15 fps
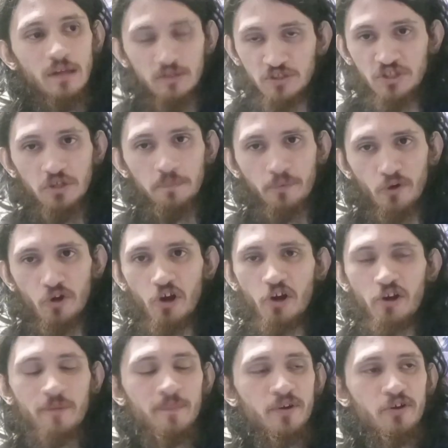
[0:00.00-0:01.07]
super
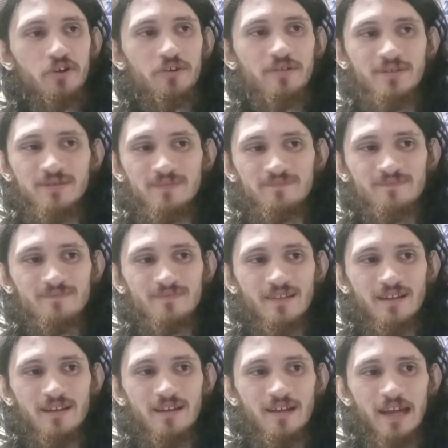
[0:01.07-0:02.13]
armor,
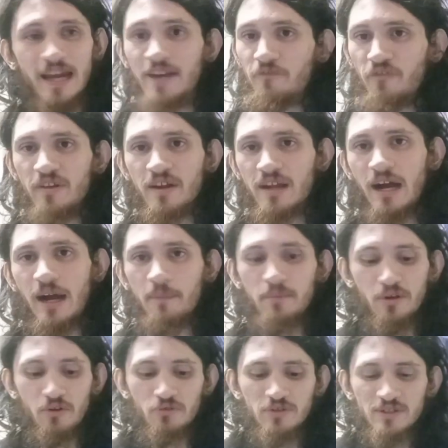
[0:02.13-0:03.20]
infinite
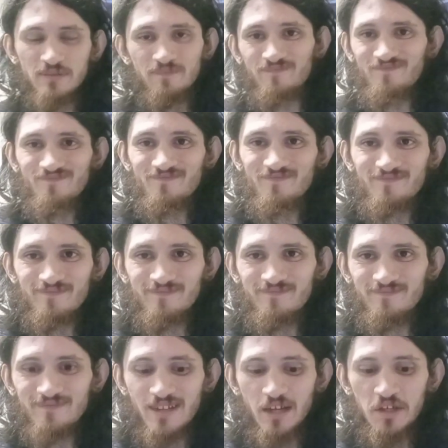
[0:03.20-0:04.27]
combos,
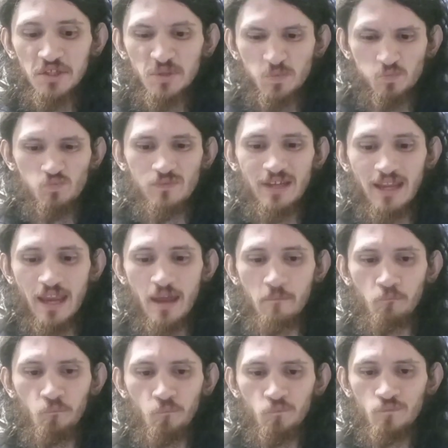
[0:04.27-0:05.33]
because
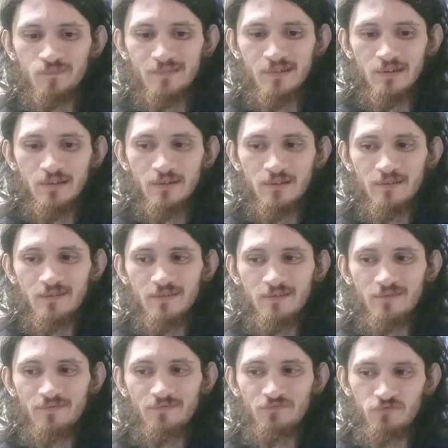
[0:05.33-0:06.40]
again,
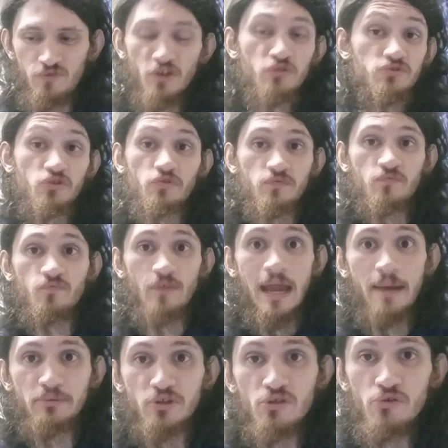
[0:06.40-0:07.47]
those are
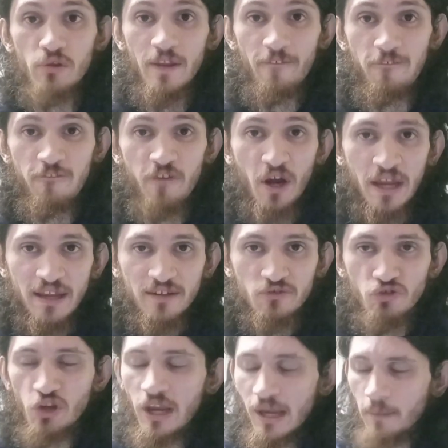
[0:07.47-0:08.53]
absolutely fucking
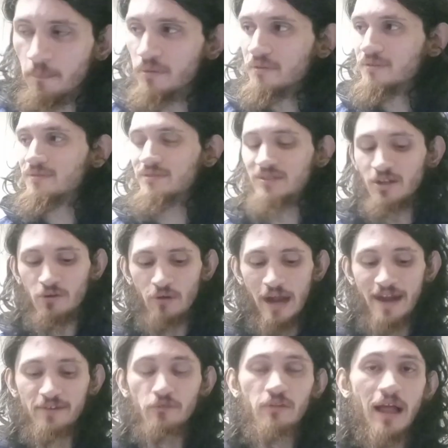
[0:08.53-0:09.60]
cheap. So
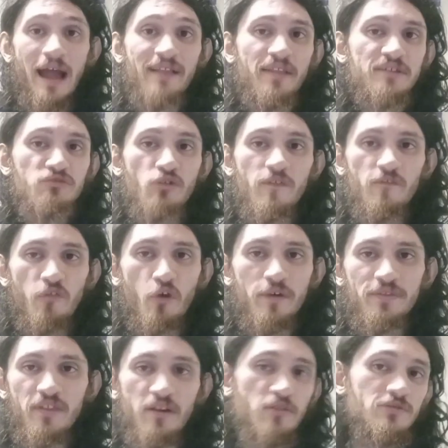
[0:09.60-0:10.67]
I like to
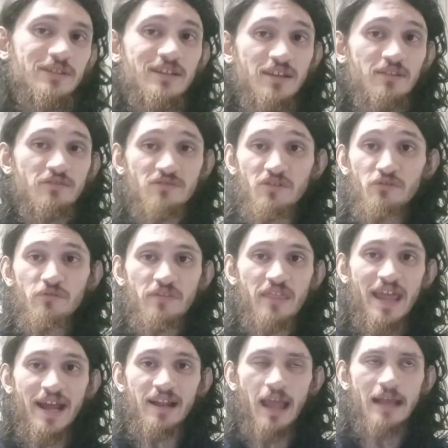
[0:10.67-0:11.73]
avoid those, doing
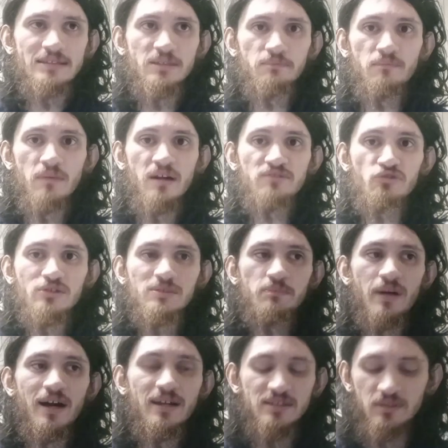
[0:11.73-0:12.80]
that as much as
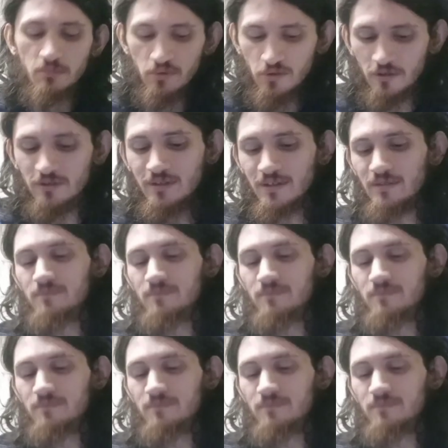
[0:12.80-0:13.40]
possible.